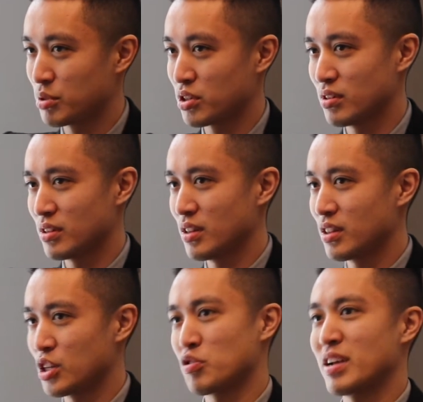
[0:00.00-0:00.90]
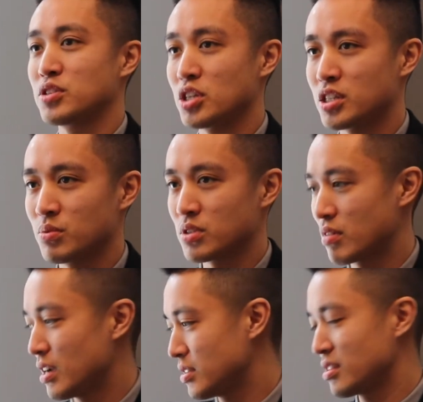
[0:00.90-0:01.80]
I'm sure the transition was
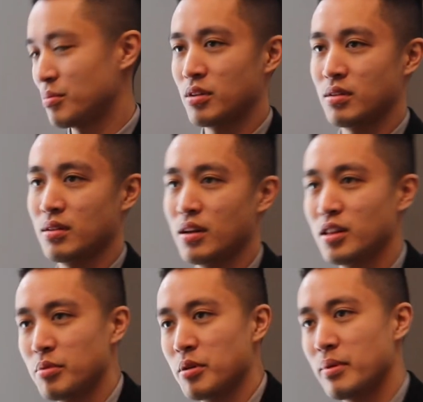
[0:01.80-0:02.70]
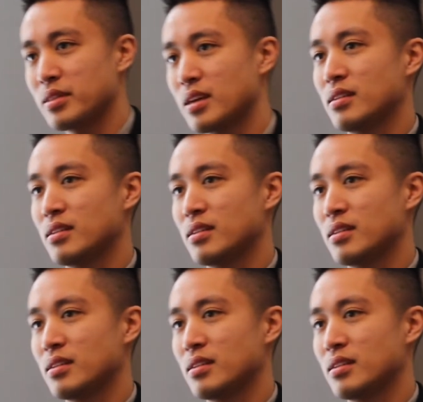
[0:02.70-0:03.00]
crazy. Tell me a little bit about